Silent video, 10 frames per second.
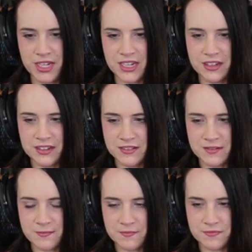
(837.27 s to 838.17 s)
me.
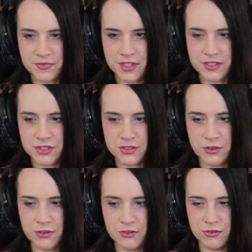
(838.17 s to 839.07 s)

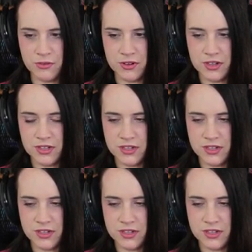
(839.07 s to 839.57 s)
So,